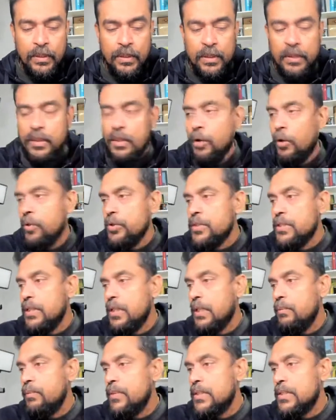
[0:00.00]
the host
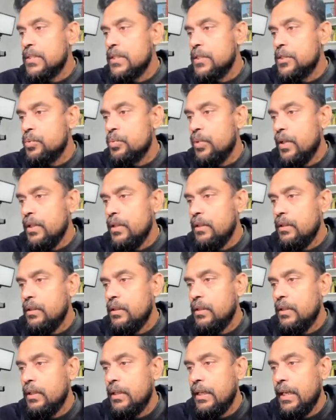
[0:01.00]
name is this one,
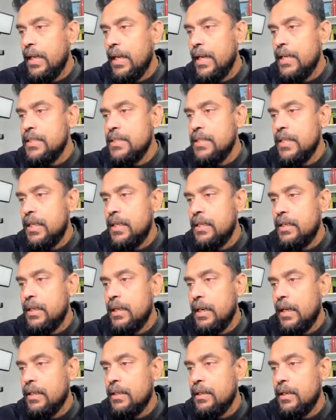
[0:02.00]

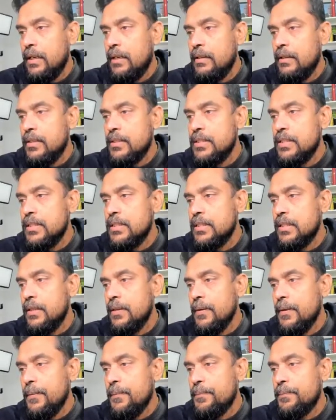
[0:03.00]
AZ-900
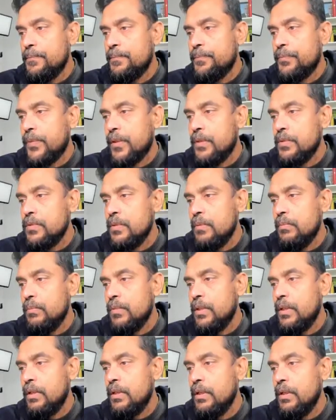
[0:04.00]
Syscare. So I'm
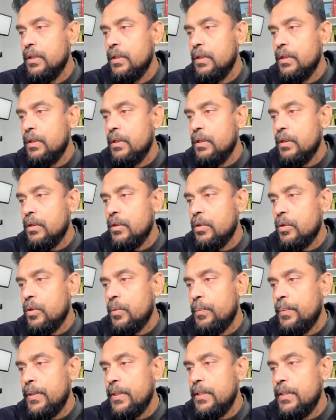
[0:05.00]
gonna
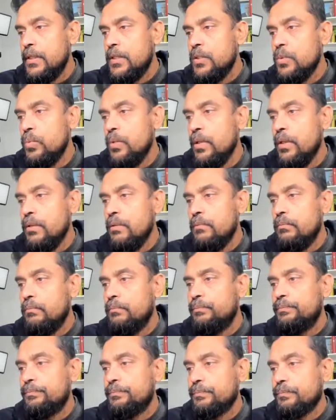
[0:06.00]
copy this one,
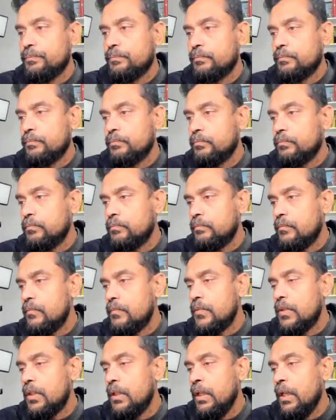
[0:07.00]

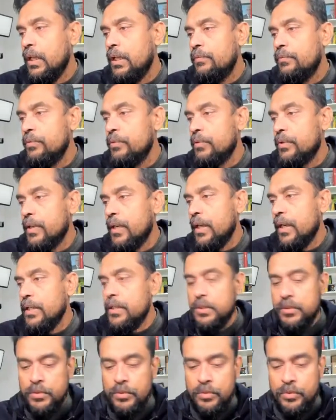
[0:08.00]
and if you try
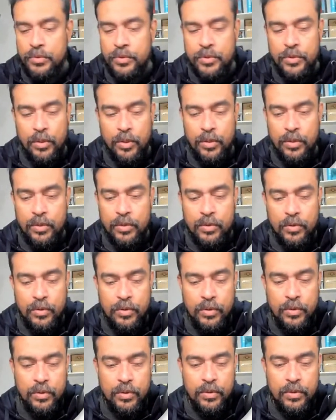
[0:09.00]
to
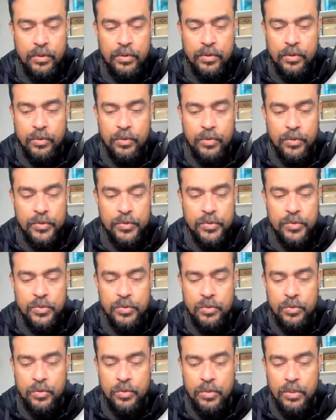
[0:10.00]

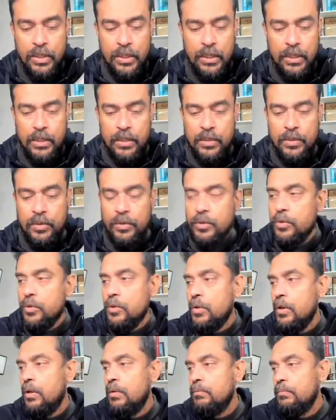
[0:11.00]

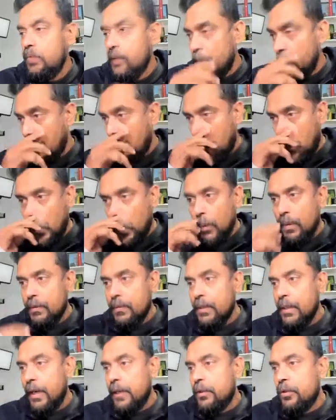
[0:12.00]
.contoso.com,
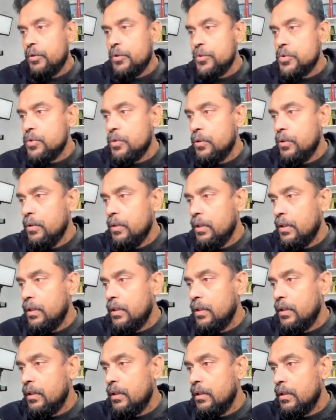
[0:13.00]
that also
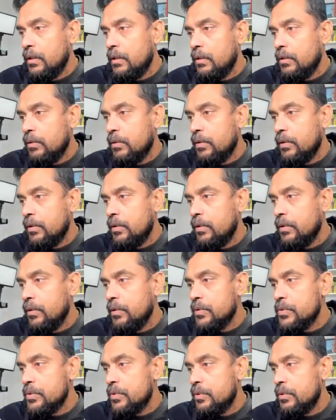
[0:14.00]

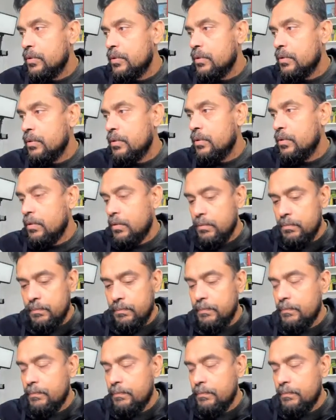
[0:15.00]
contoso.com,